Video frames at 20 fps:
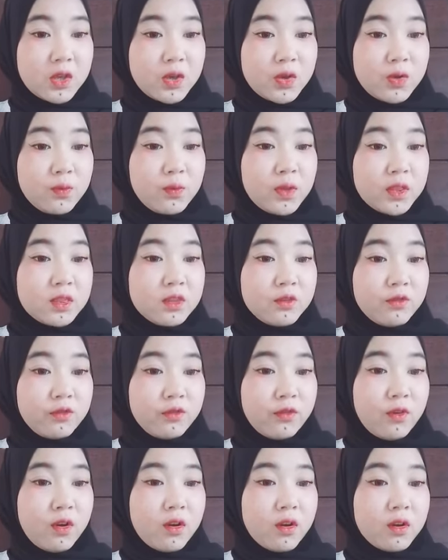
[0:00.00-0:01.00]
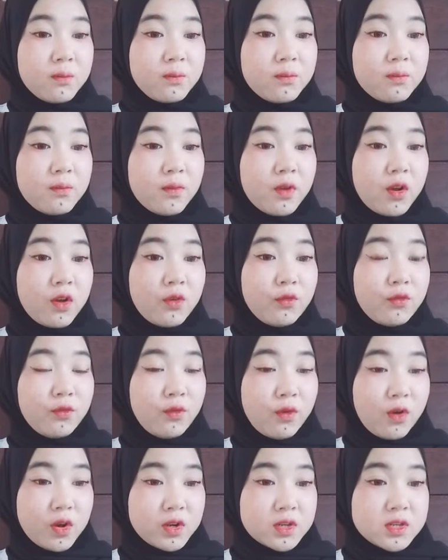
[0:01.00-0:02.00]
with the form of
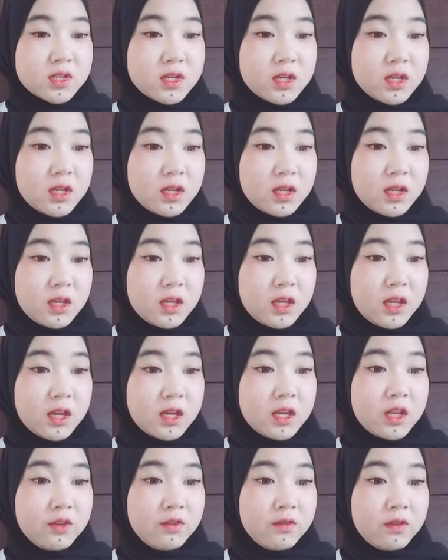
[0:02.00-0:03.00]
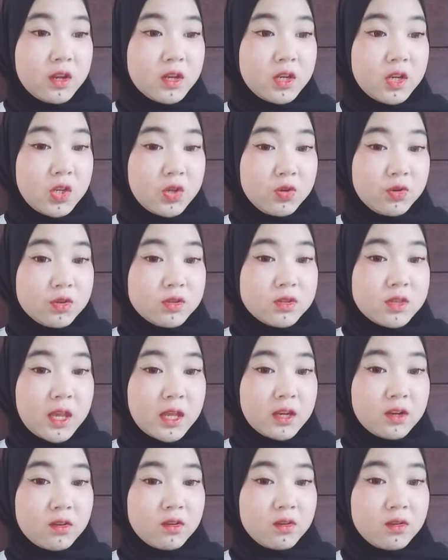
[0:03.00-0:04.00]
words in different use
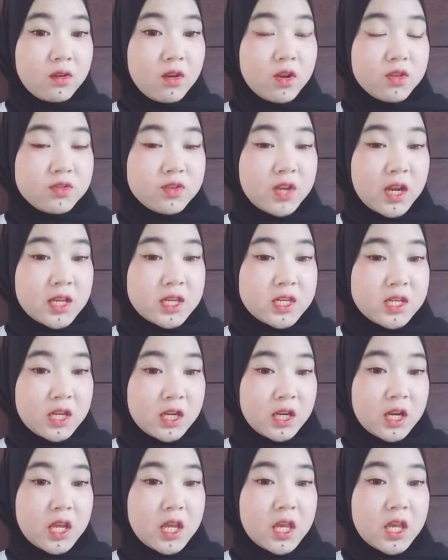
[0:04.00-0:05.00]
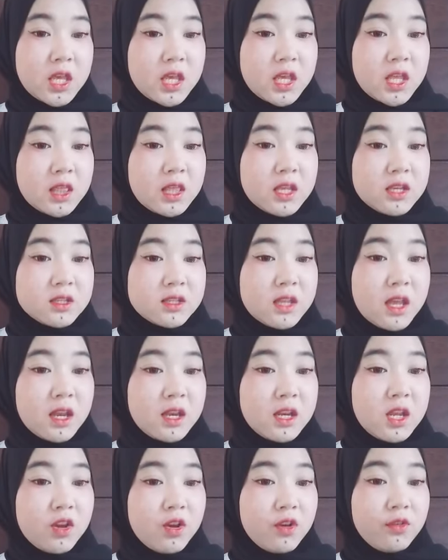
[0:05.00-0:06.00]
and contraction. The
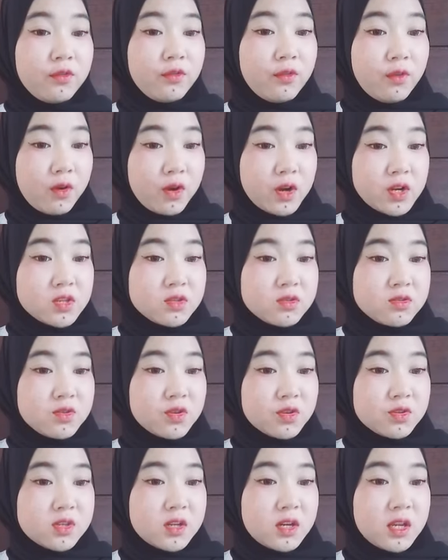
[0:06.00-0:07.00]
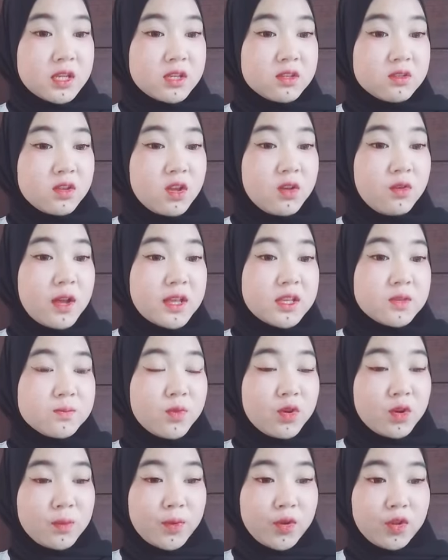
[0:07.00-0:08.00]
study of word structure is known as
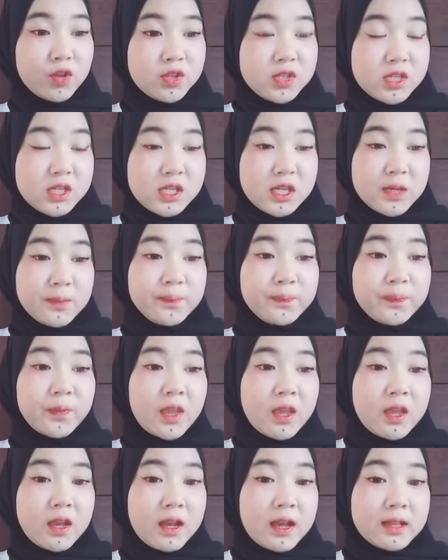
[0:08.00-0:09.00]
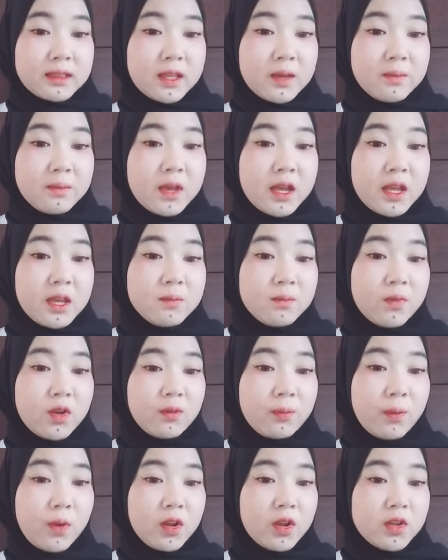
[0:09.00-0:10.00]
morphology. Katamba in
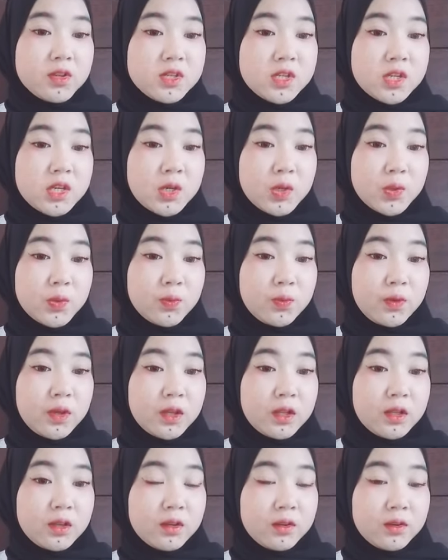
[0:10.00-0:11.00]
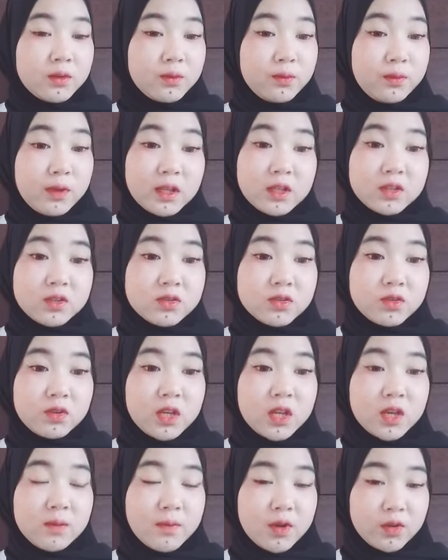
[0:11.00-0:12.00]
morphology will
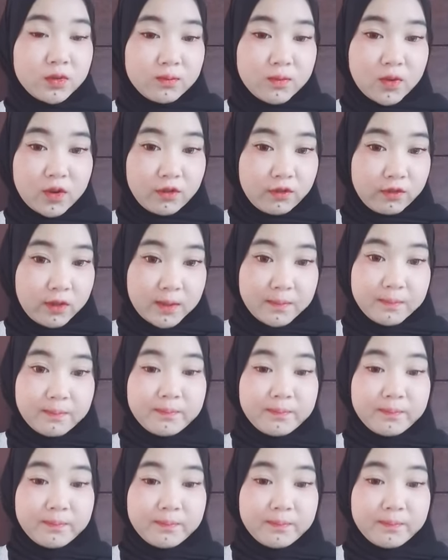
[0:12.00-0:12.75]
study about morpheme.